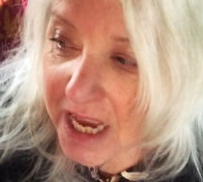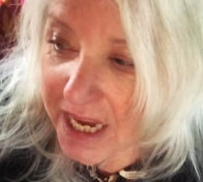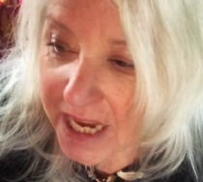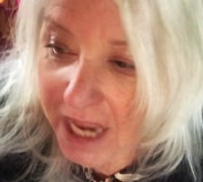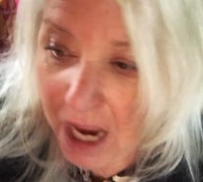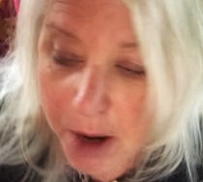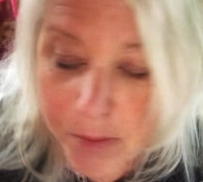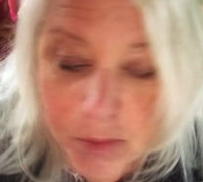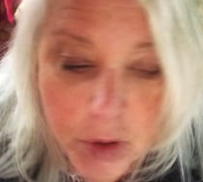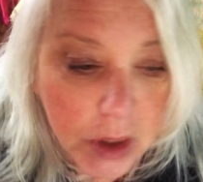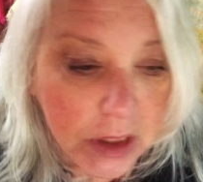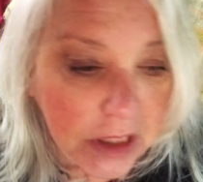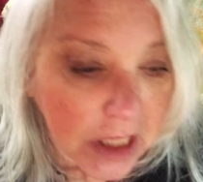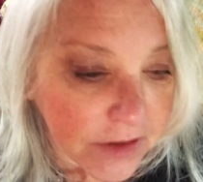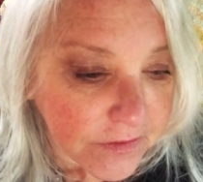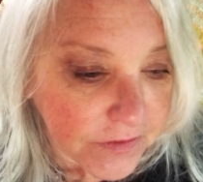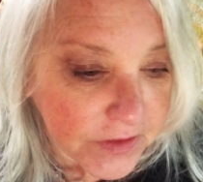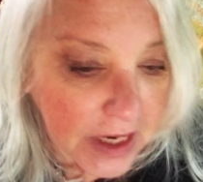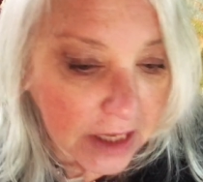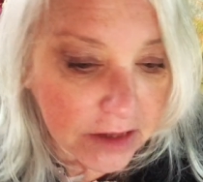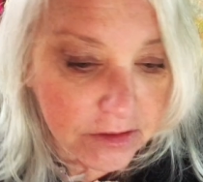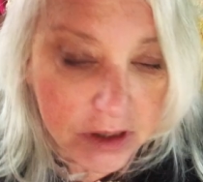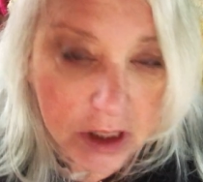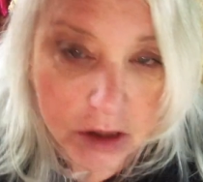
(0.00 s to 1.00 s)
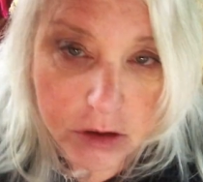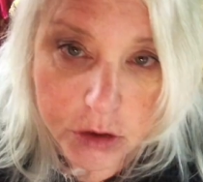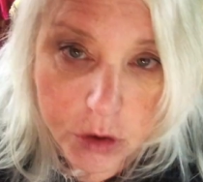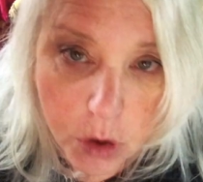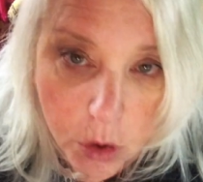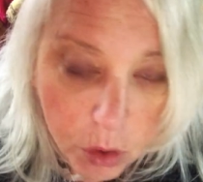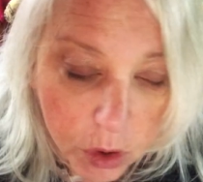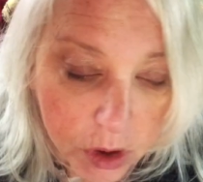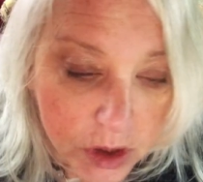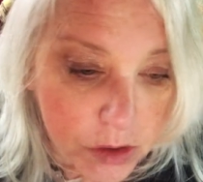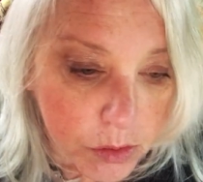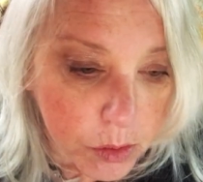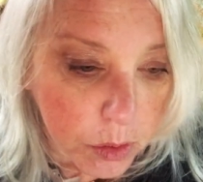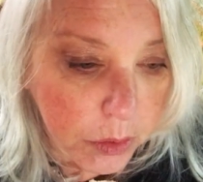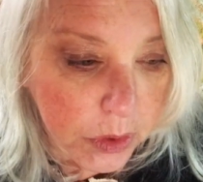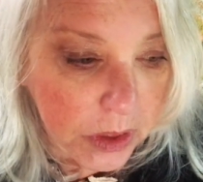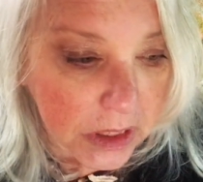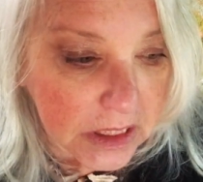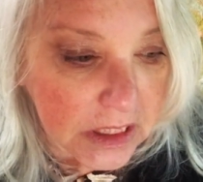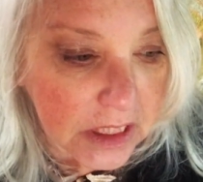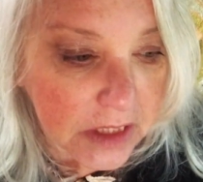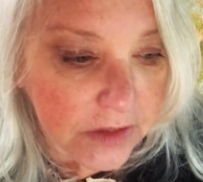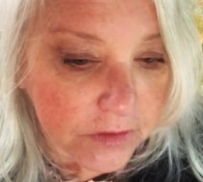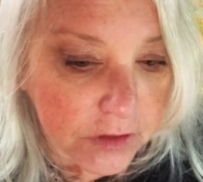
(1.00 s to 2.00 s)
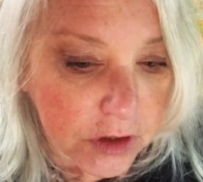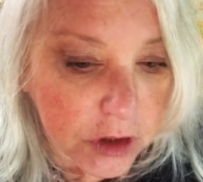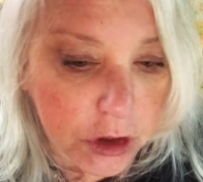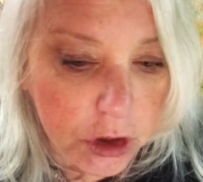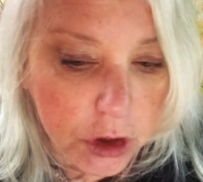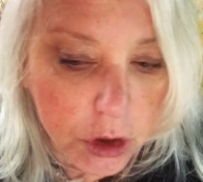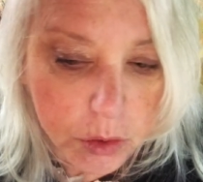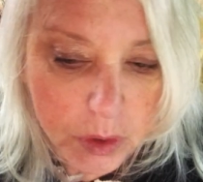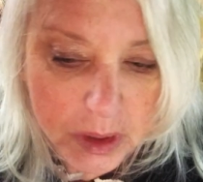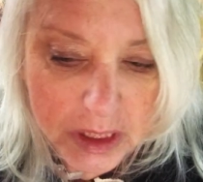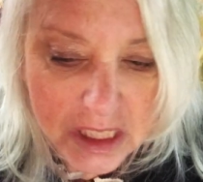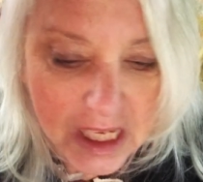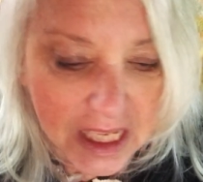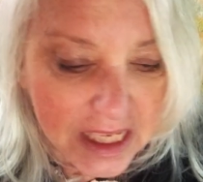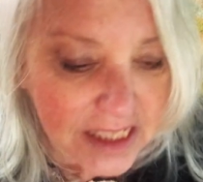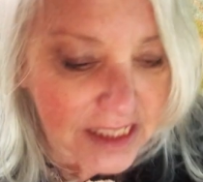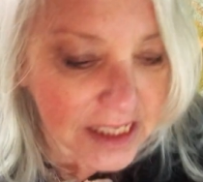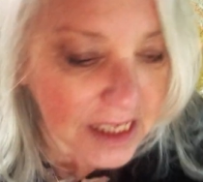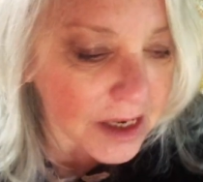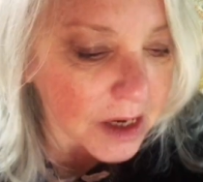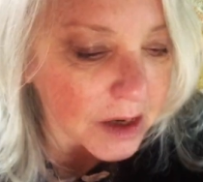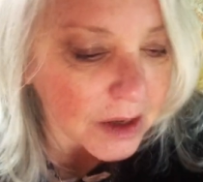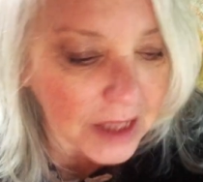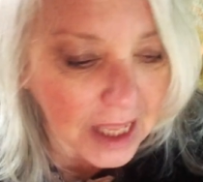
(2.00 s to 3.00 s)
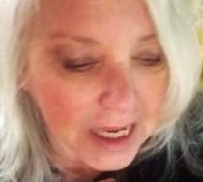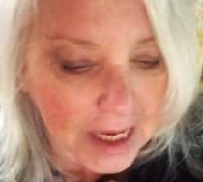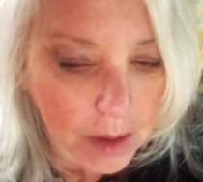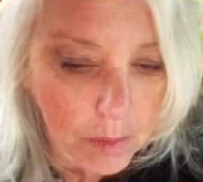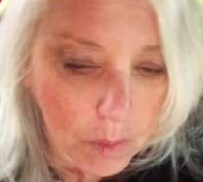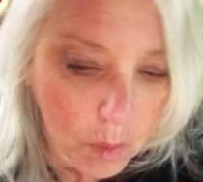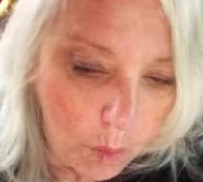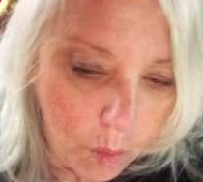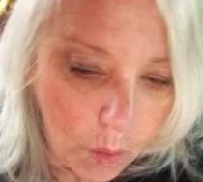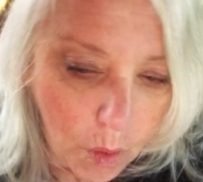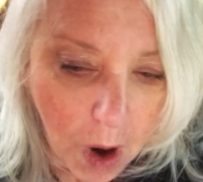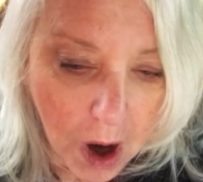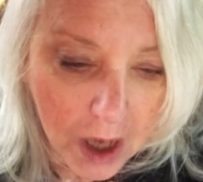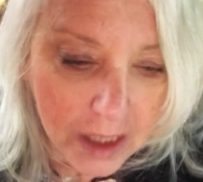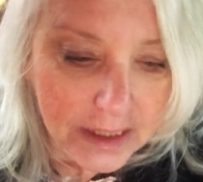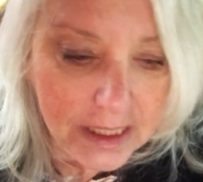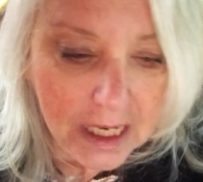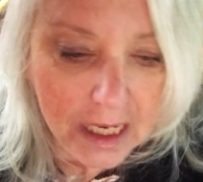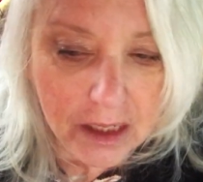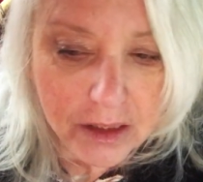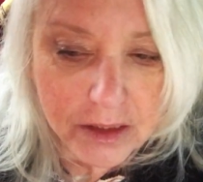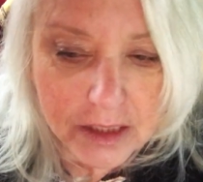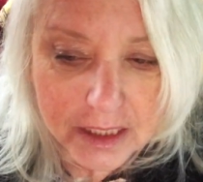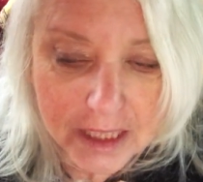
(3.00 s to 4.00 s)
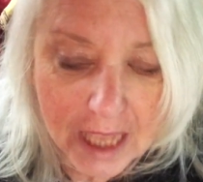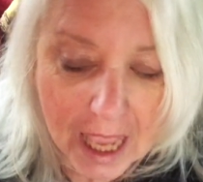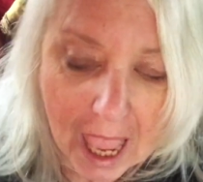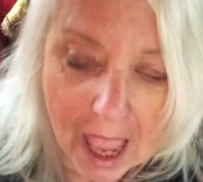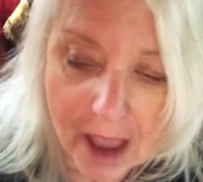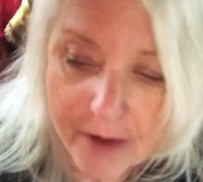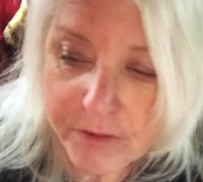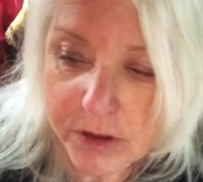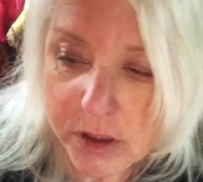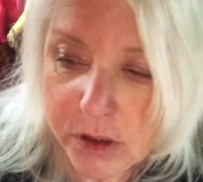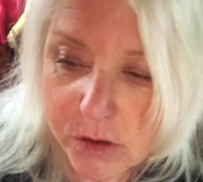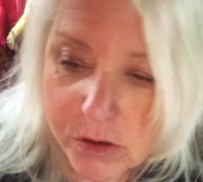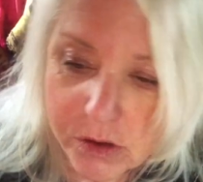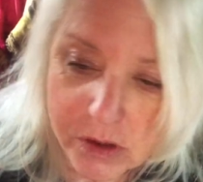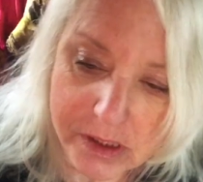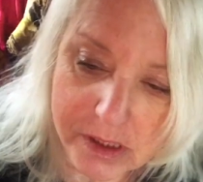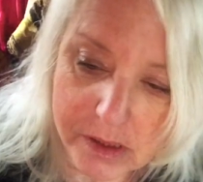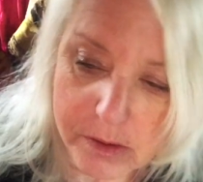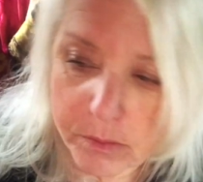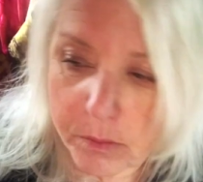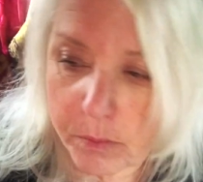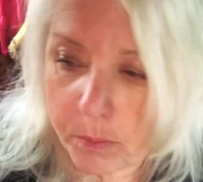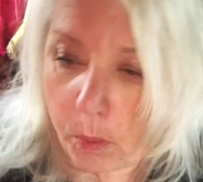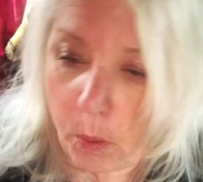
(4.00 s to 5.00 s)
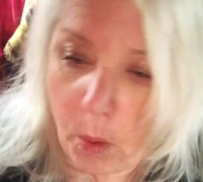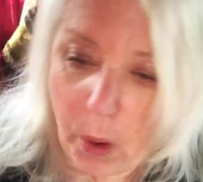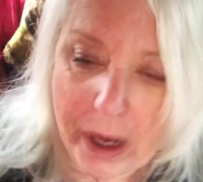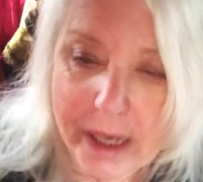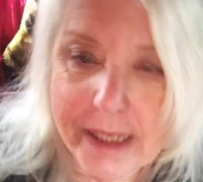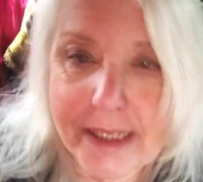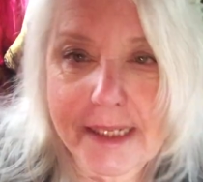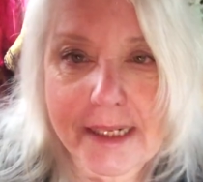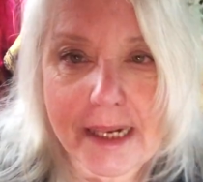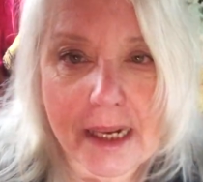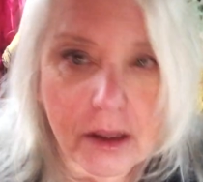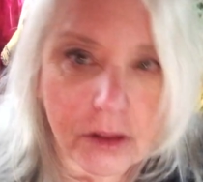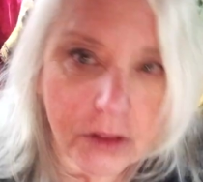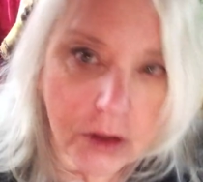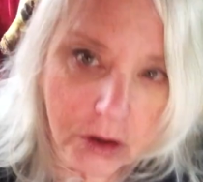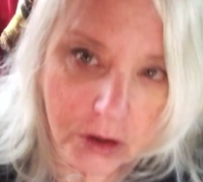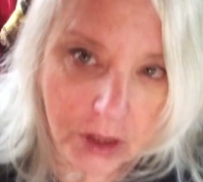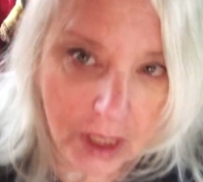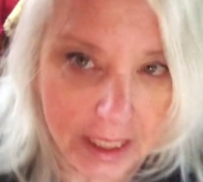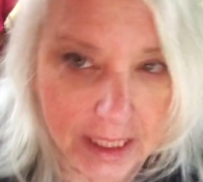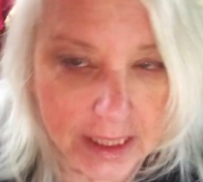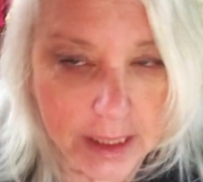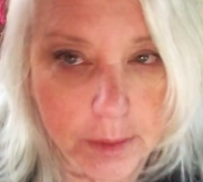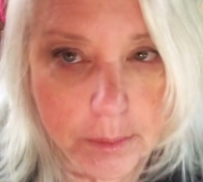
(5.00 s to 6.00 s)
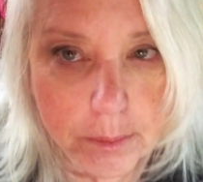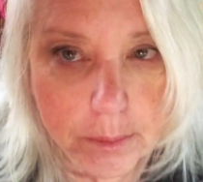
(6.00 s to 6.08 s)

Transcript: Cowboy loved downtown Torrance where we lived too. He'd like to walk down the avenues, he'd prance down there like the